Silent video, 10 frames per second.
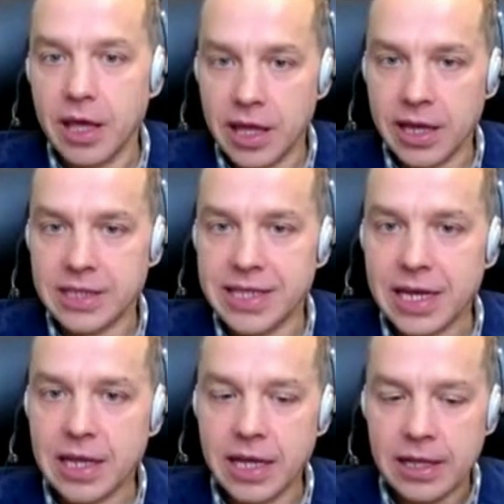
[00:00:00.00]
And
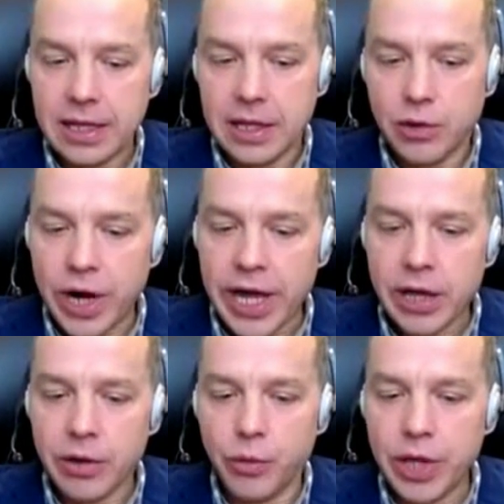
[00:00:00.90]
exactly
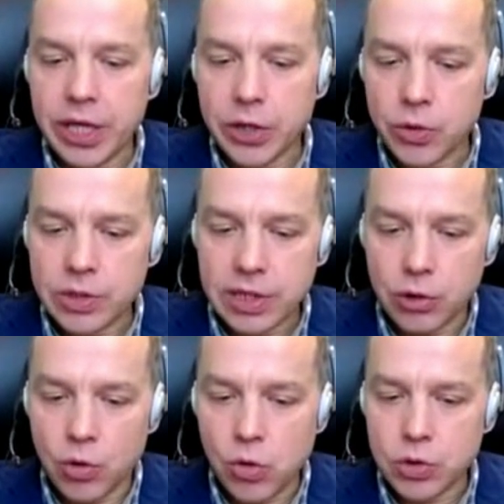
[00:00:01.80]
why we cannot
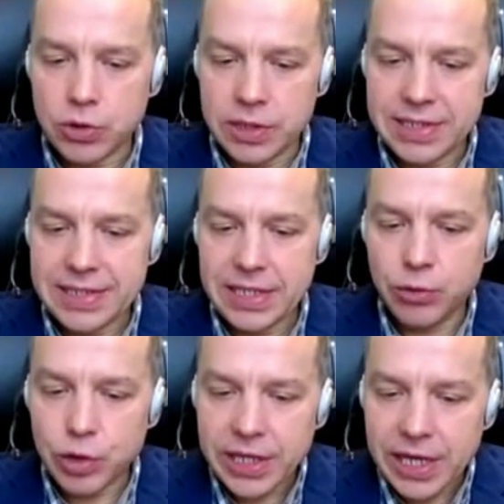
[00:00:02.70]
also
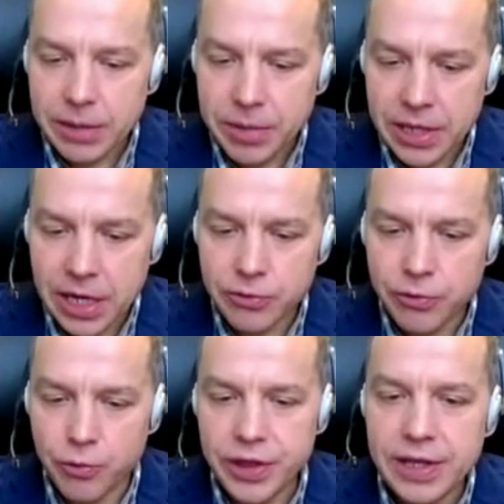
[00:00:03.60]
see what can be done
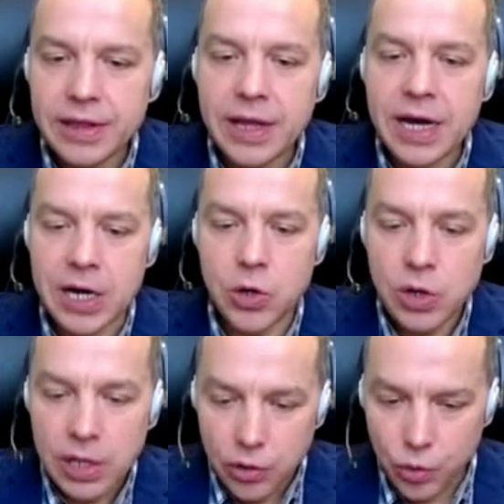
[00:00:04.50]
from within
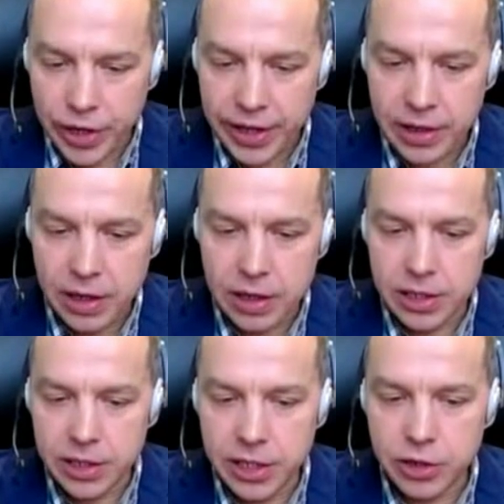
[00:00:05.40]
now when
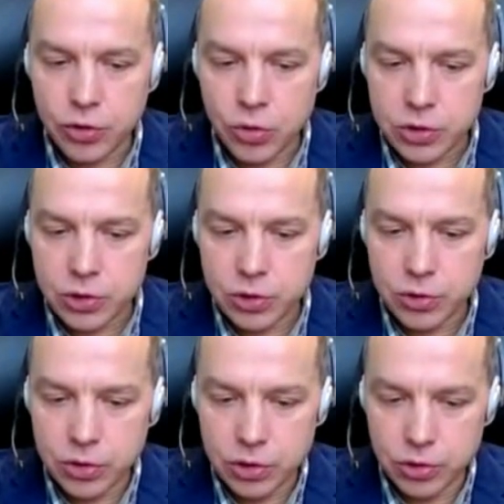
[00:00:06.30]
uh, they need also
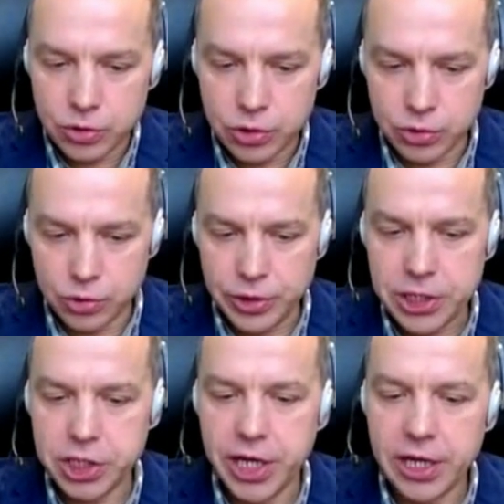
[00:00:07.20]
to, to, to,
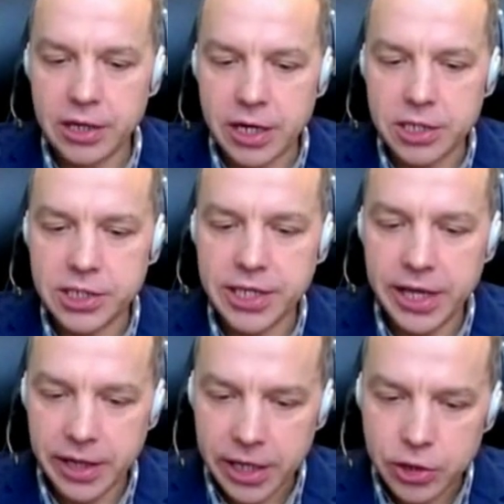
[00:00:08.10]
to initiate large
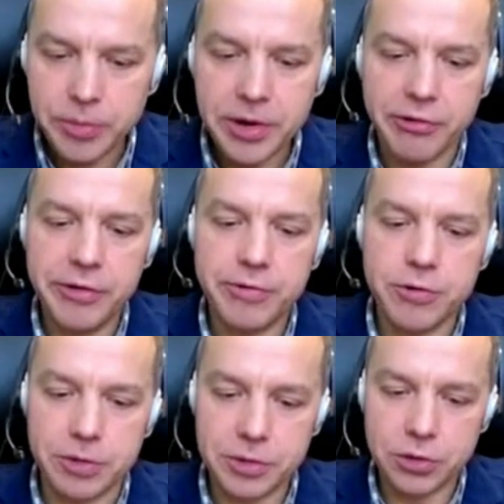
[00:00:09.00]
scale economic
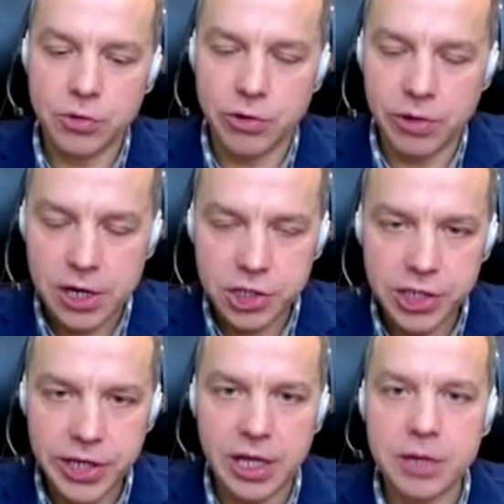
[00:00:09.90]
reforms or large
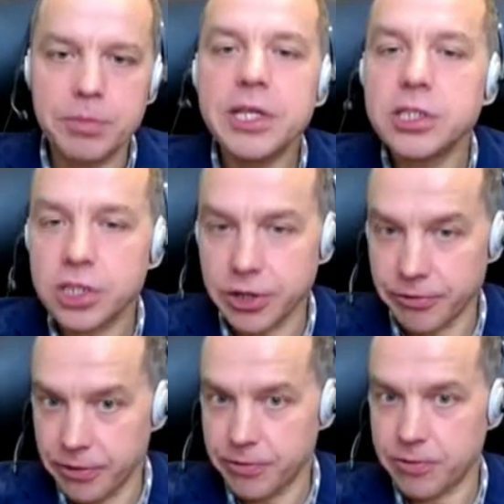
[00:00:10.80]
scale
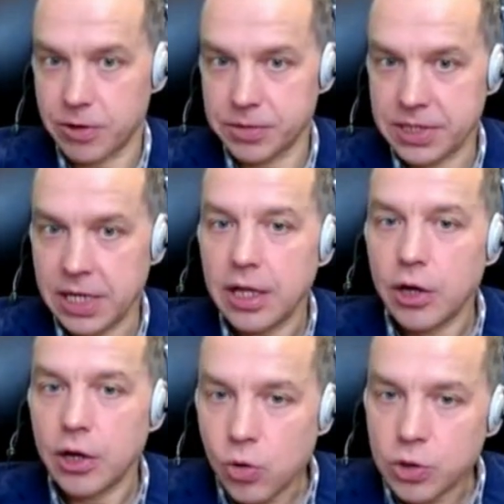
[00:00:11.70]
administrative reforms.
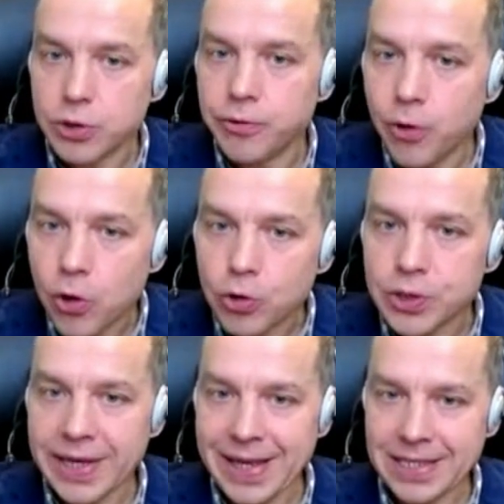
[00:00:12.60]
Also,
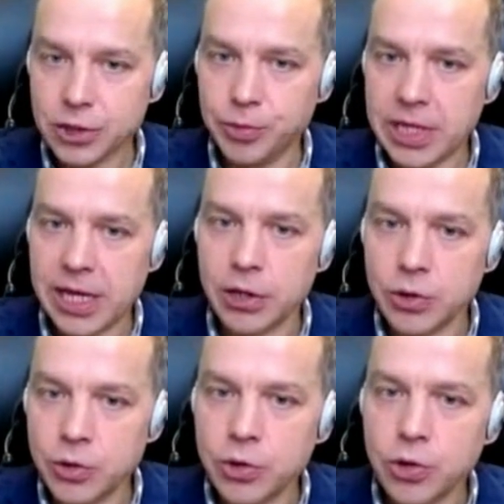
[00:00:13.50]
focus has to be
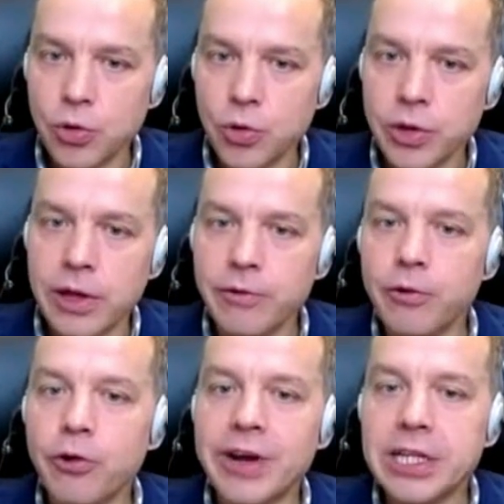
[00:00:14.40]
done not on
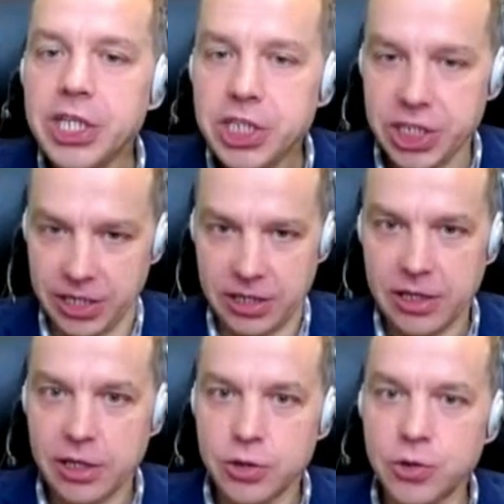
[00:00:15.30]
foreign teaching
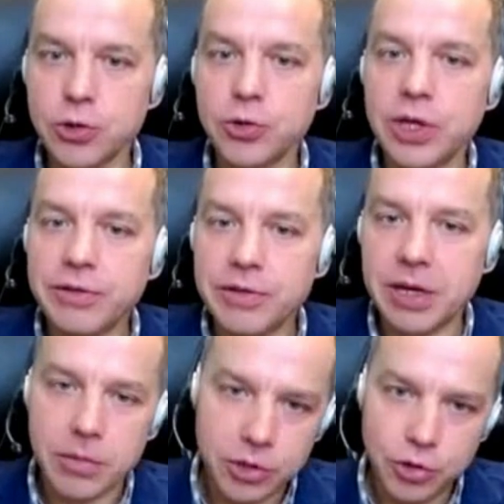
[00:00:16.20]
not to give
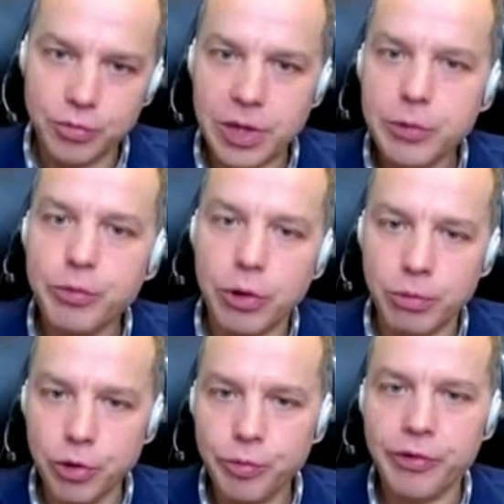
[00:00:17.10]
them new
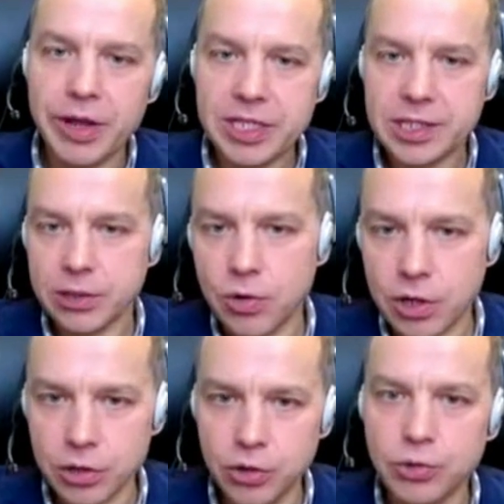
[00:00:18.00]
blueprints
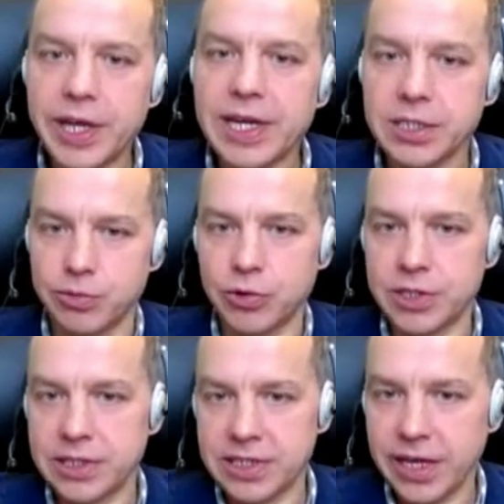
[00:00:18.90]
or new
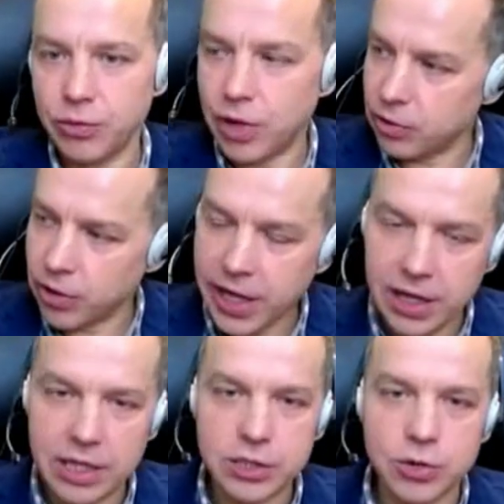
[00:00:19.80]
textbooks saying, well,
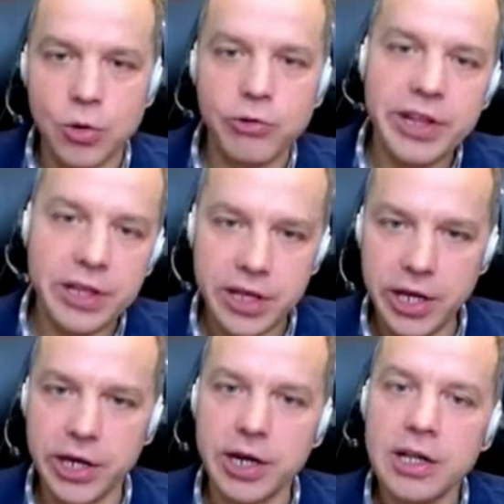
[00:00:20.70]
okay, that's all written
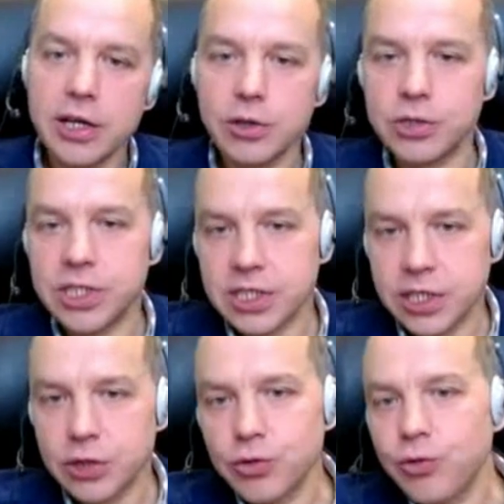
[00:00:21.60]
here, you
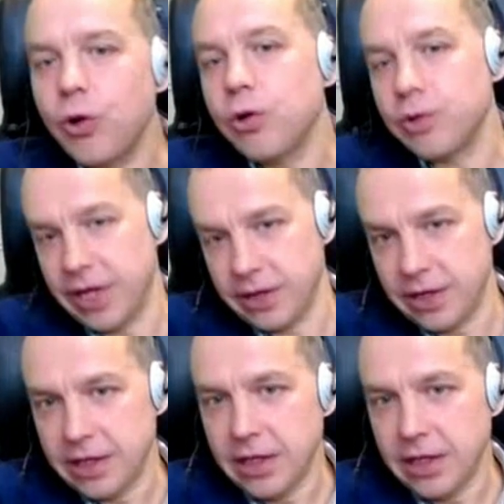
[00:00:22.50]
just need to follow that